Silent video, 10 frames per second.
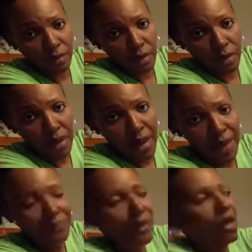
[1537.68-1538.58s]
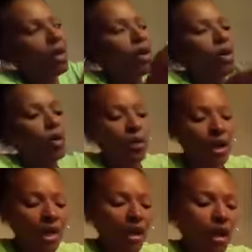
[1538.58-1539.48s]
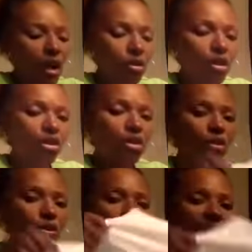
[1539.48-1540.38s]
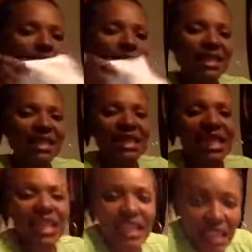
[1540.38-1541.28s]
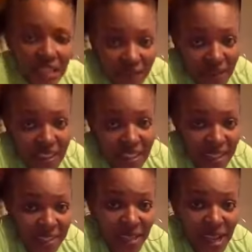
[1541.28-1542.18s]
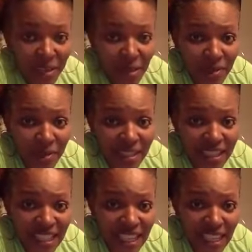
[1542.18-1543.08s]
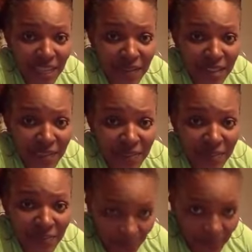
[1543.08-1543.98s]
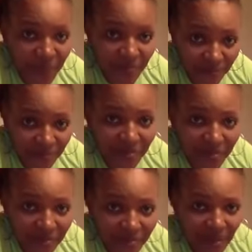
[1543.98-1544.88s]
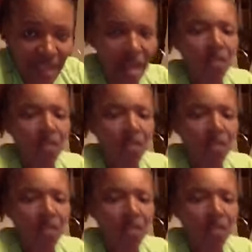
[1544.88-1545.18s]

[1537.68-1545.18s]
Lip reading: Okay? We're gonna go to the sleeves. You guys ready for the sleeves? All